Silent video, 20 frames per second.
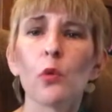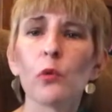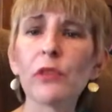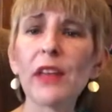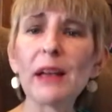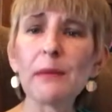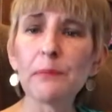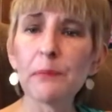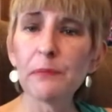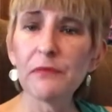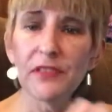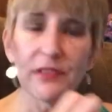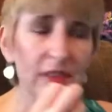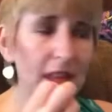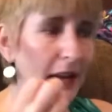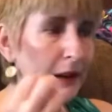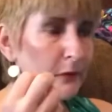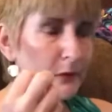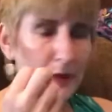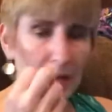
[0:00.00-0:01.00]
they
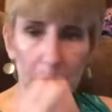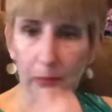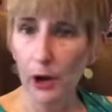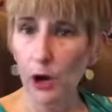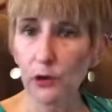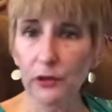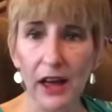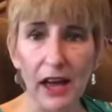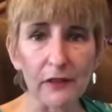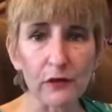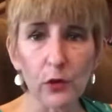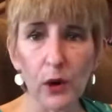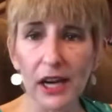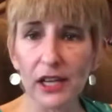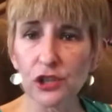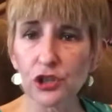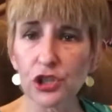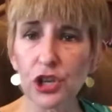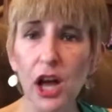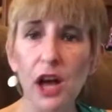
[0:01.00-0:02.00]
they they both have
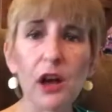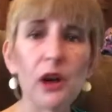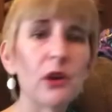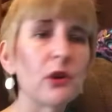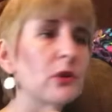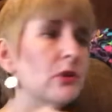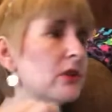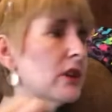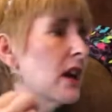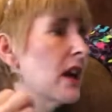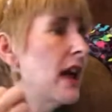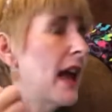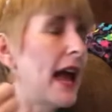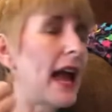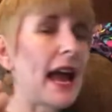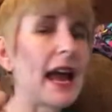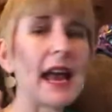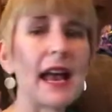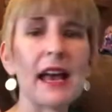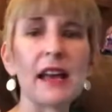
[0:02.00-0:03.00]
great shows
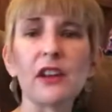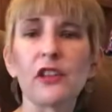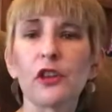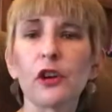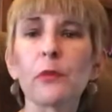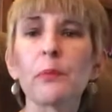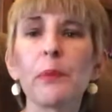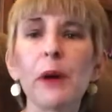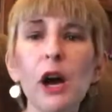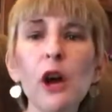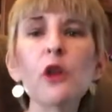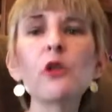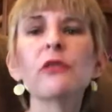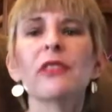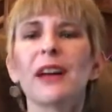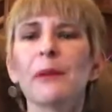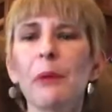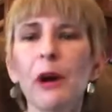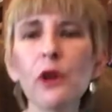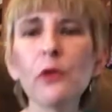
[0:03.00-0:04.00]
and they're both
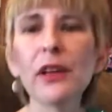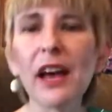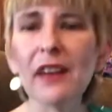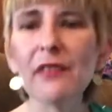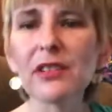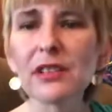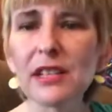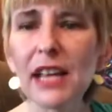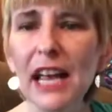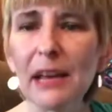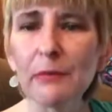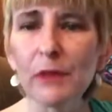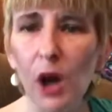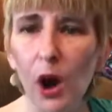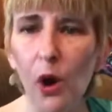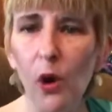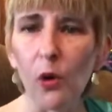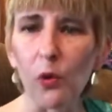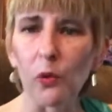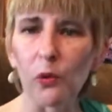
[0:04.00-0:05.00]
they both have the same
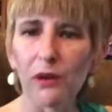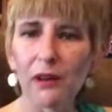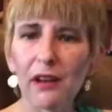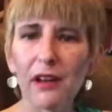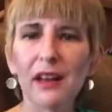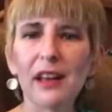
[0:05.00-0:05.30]
goal